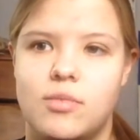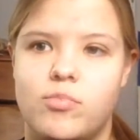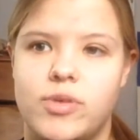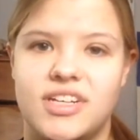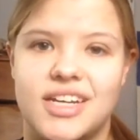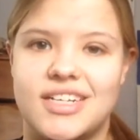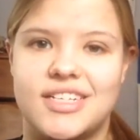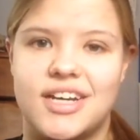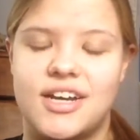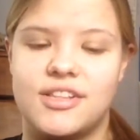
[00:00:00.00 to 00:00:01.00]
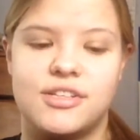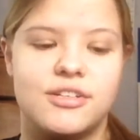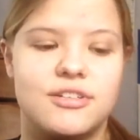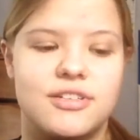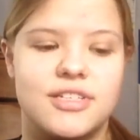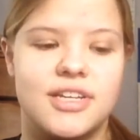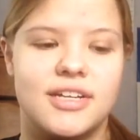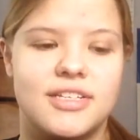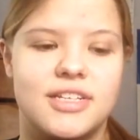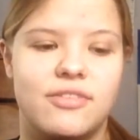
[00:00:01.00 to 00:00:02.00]
be nice to others
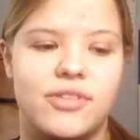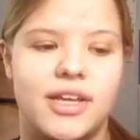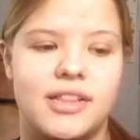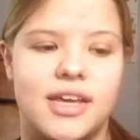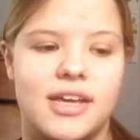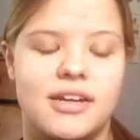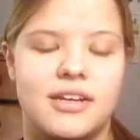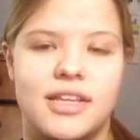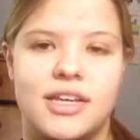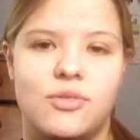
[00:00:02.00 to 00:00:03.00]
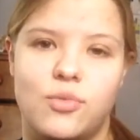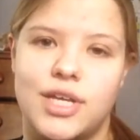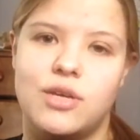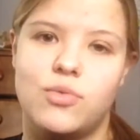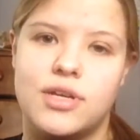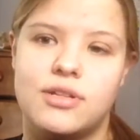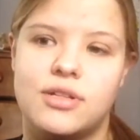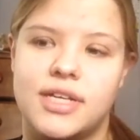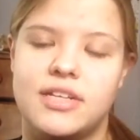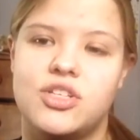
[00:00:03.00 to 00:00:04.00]
and stuff like that, then we will
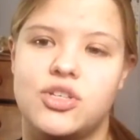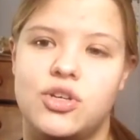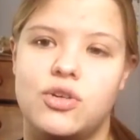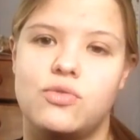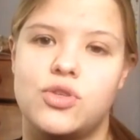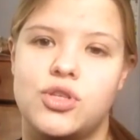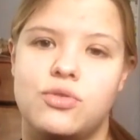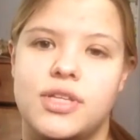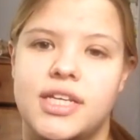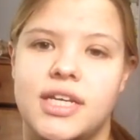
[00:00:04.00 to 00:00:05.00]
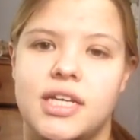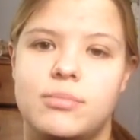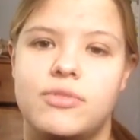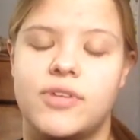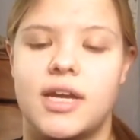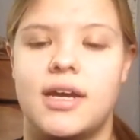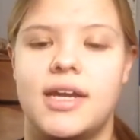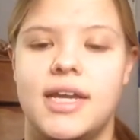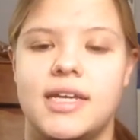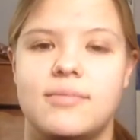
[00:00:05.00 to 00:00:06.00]
get to go to the kingdom of God
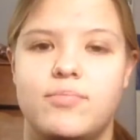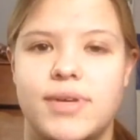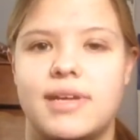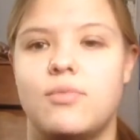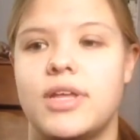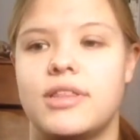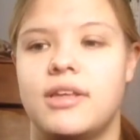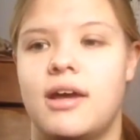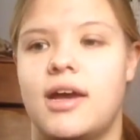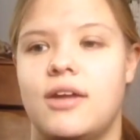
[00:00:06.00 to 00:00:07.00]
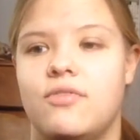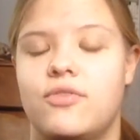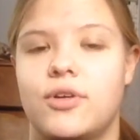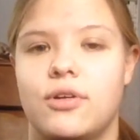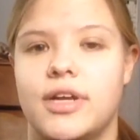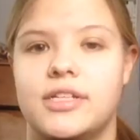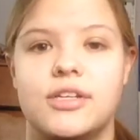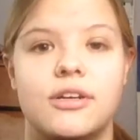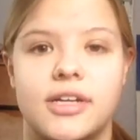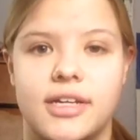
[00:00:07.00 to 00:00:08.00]
and be with God for
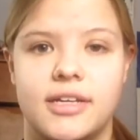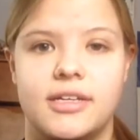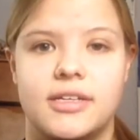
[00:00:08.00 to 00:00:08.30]
eternity.